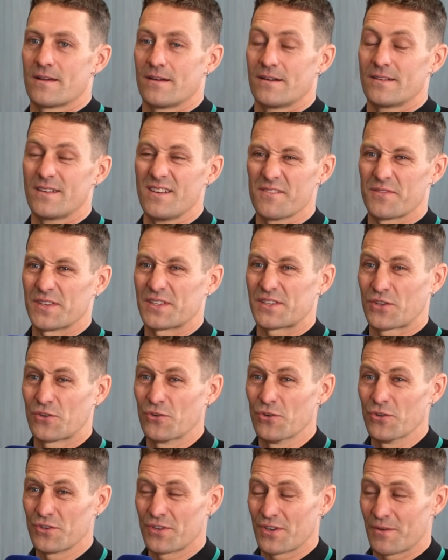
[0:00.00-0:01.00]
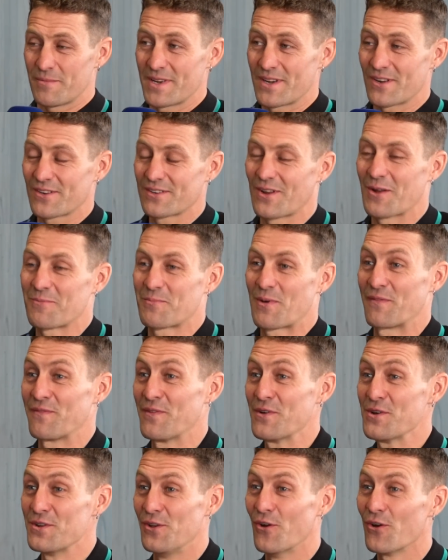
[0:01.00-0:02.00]
I don't know if it's good. I mean, I'd
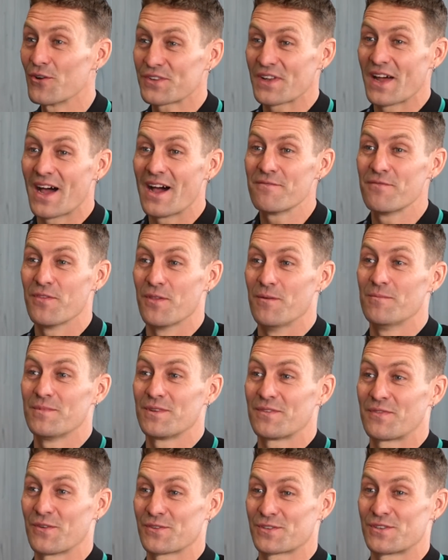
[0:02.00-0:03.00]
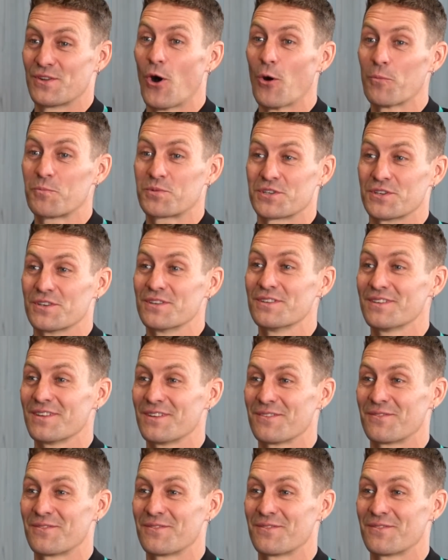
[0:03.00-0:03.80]
prefer not to have them if there was an option.